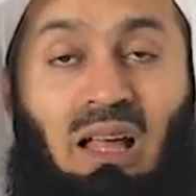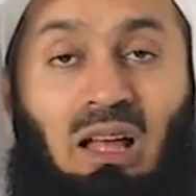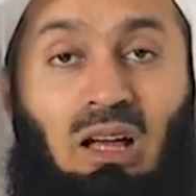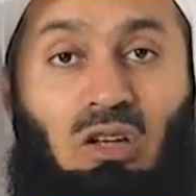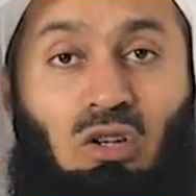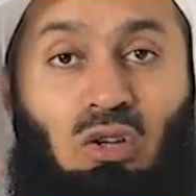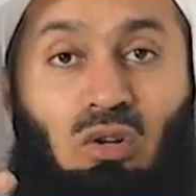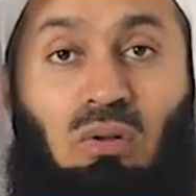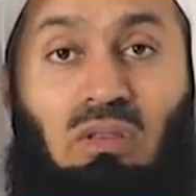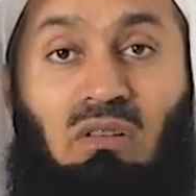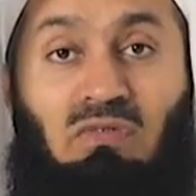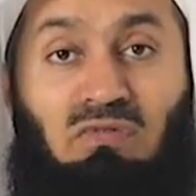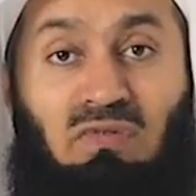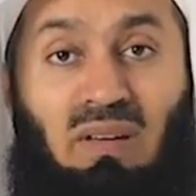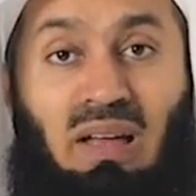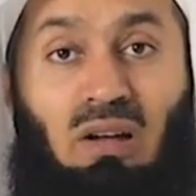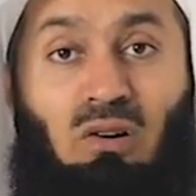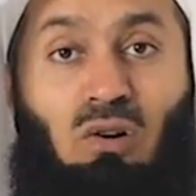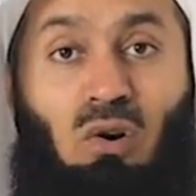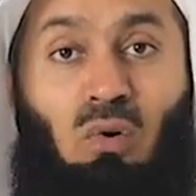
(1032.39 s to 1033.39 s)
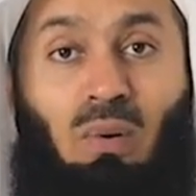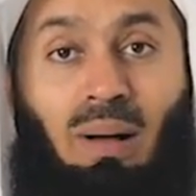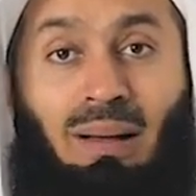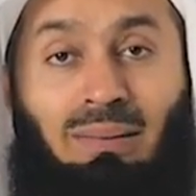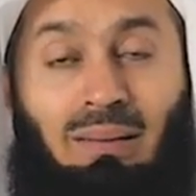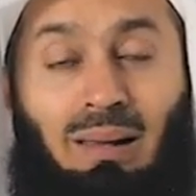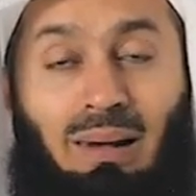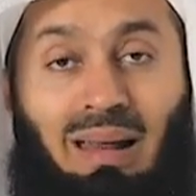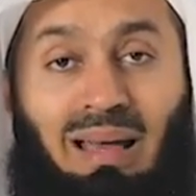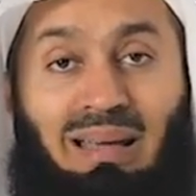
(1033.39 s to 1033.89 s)
Uh, you know, the Pharaoh
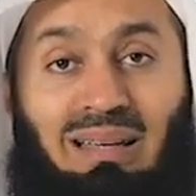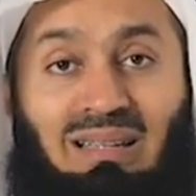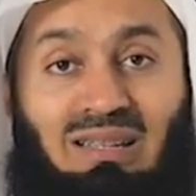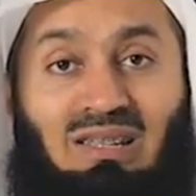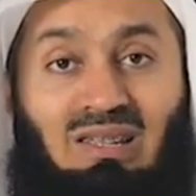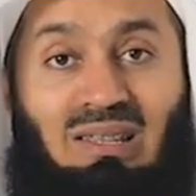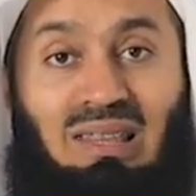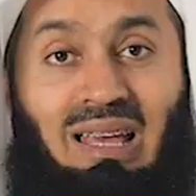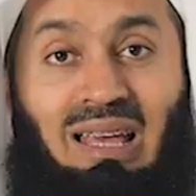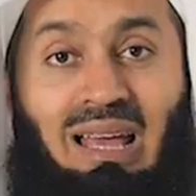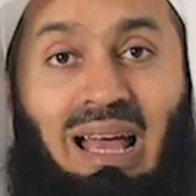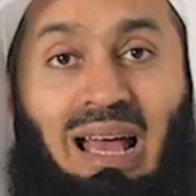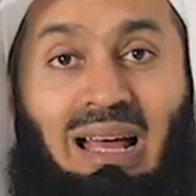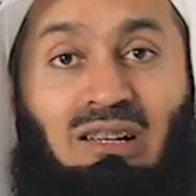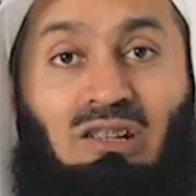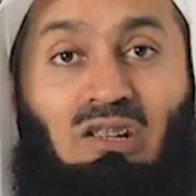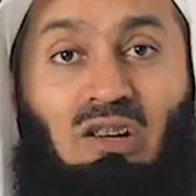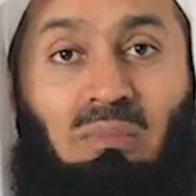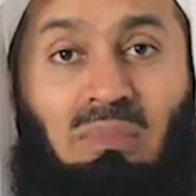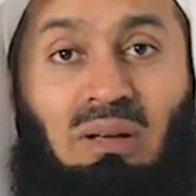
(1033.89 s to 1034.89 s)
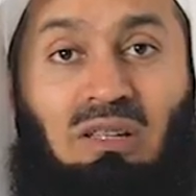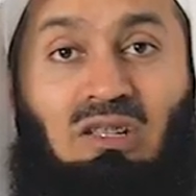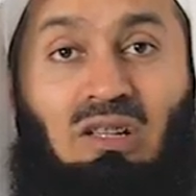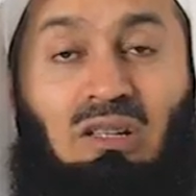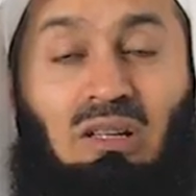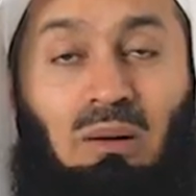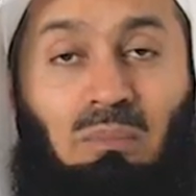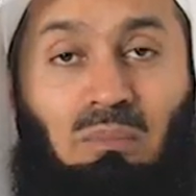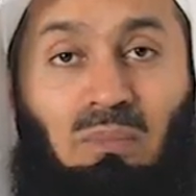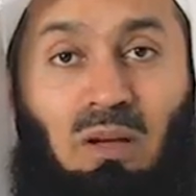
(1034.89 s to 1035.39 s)
and the likes. They had
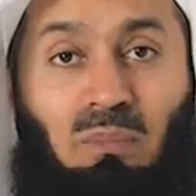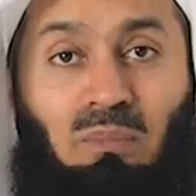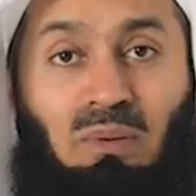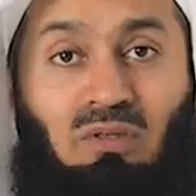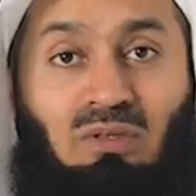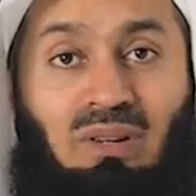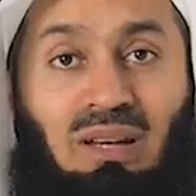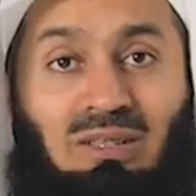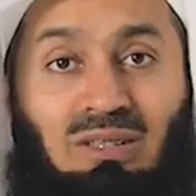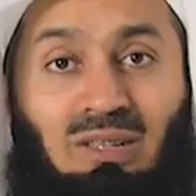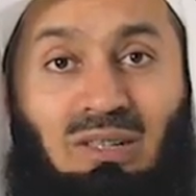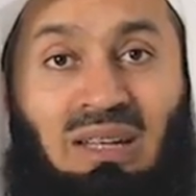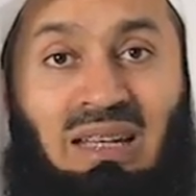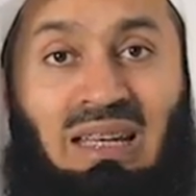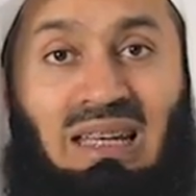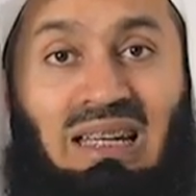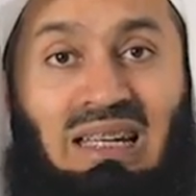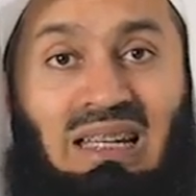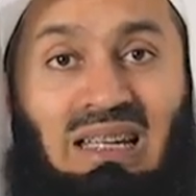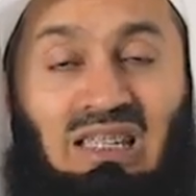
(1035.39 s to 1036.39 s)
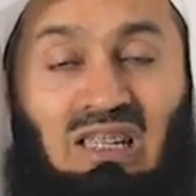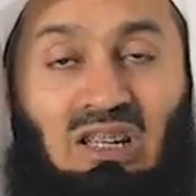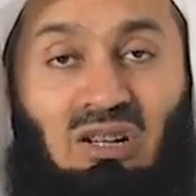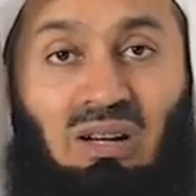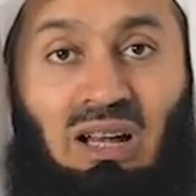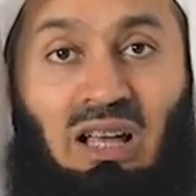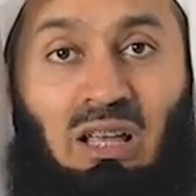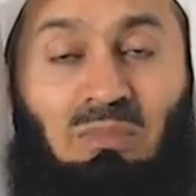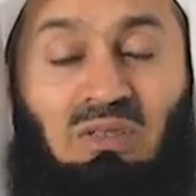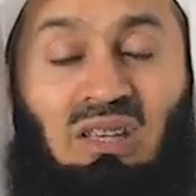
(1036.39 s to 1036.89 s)
committed and perpetrated heinous
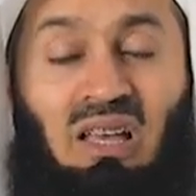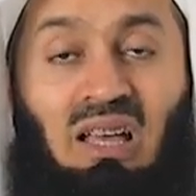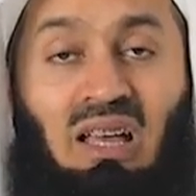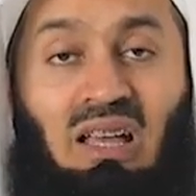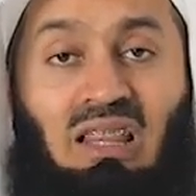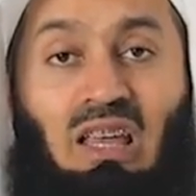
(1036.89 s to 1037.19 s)
crimes.